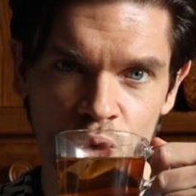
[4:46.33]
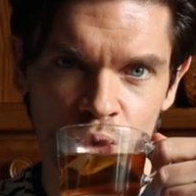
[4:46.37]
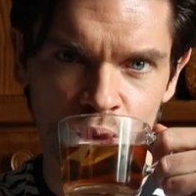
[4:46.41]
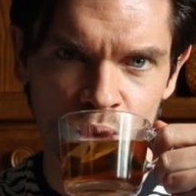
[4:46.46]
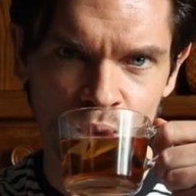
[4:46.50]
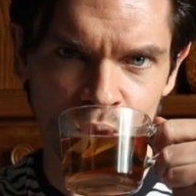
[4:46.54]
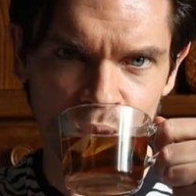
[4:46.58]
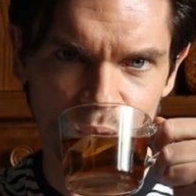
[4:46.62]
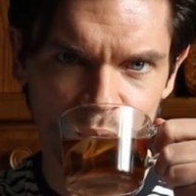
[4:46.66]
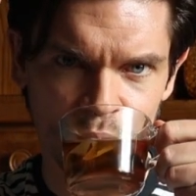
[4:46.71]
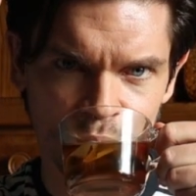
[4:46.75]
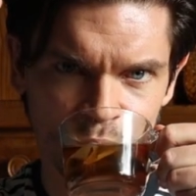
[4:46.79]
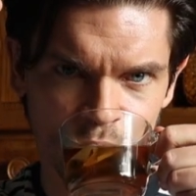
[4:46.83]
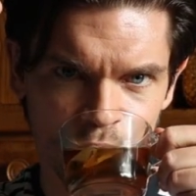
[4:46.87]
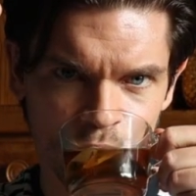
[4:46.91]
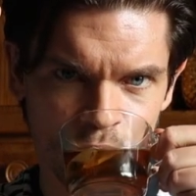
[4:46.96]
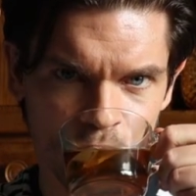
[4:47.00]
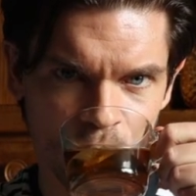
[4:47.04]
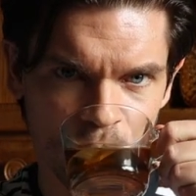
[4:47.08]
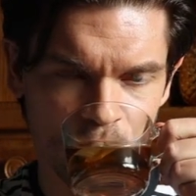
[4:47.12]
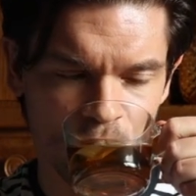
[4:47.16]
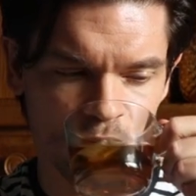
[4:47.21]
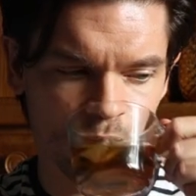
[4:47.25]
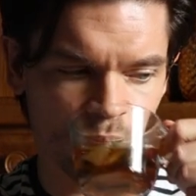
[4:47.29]
Mmm.
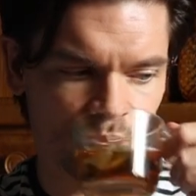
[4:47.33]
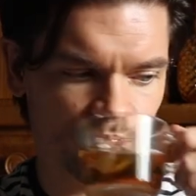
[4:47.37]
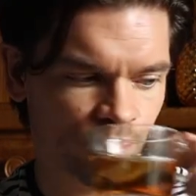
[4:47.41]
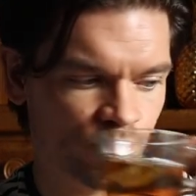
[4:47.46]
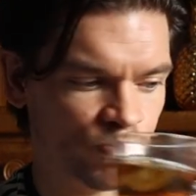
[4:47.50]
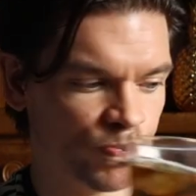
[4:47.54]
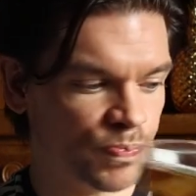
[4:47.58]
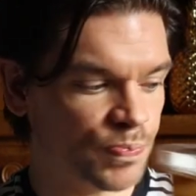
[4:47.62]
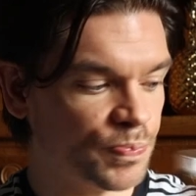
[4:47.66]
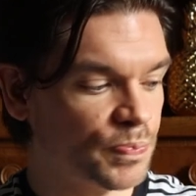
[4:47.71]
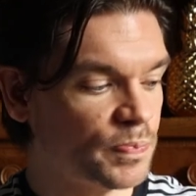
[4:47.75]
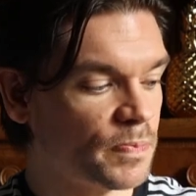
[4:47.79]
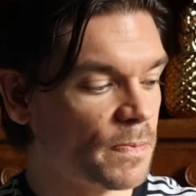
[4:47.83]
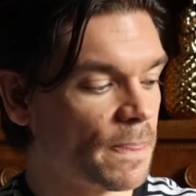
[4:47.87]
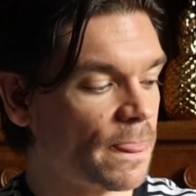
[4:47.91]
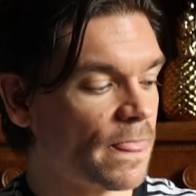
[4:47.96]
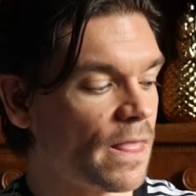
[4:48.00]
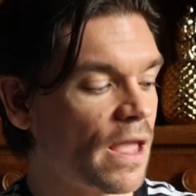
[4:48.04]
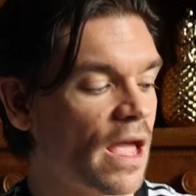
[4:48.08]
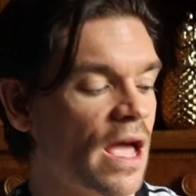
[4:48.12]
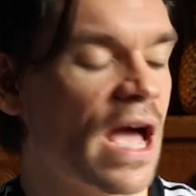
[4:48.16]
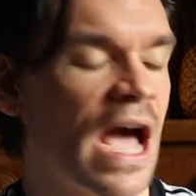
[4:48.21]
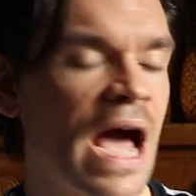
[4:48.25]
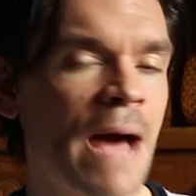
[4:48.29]

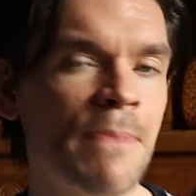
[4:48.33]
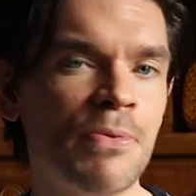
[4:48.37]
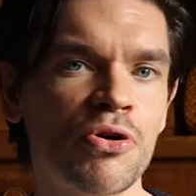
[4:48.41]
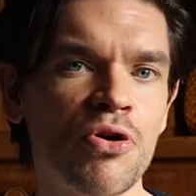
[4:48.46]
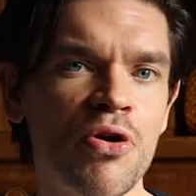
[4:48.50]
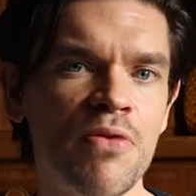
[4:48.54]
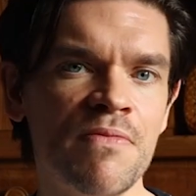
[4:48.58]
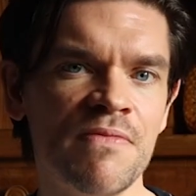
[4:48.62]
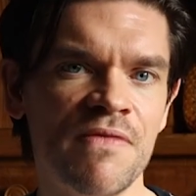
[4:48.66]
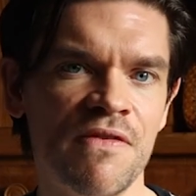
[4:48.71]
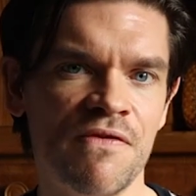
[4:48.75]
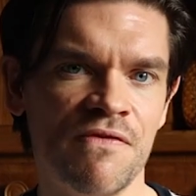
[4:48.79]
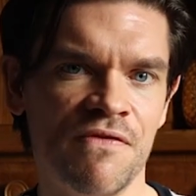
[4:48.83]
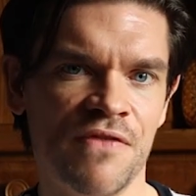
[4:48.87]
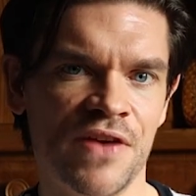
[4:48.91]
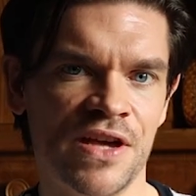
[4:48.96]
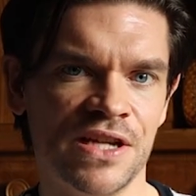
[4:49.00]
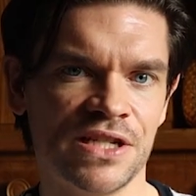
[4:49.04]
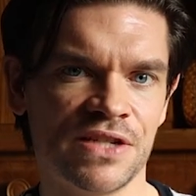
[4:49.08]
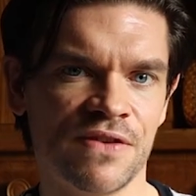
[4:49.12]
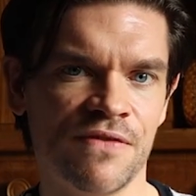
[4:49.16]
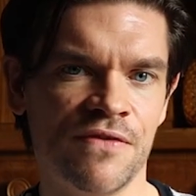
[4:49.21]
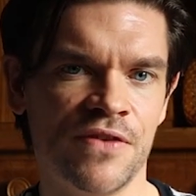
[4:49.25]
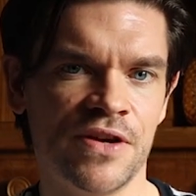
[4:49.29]
Abercrombie &
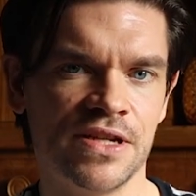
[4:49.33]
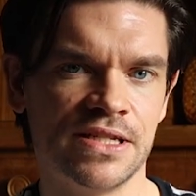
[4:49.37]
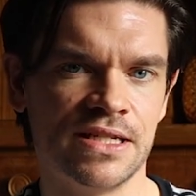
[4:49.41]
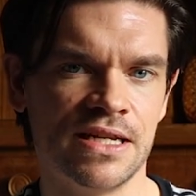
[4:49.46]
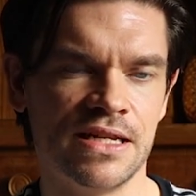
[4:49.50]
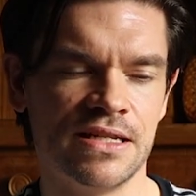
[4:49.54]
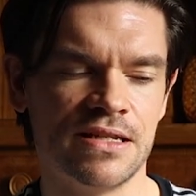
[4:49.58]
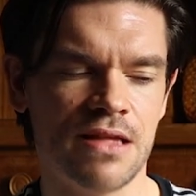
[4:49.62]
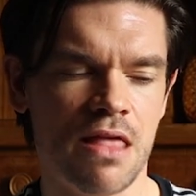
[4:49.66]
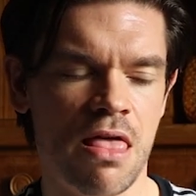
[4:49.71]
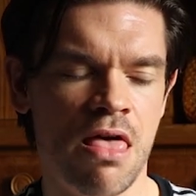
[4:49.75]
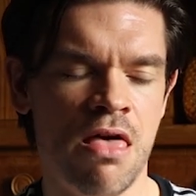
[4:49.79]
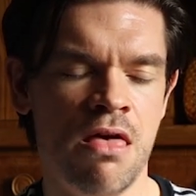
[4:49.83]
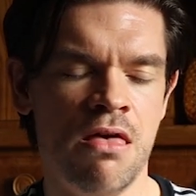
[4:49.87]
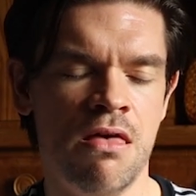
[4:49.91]
Fitch First In...